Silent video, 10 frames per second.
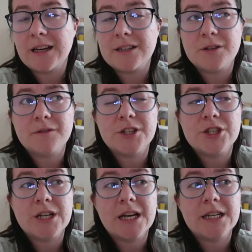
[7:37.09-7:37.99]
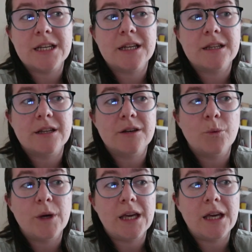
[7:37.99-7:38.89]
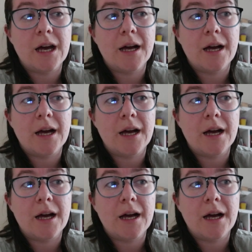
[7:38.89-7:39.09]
I don't know if I shared it, that we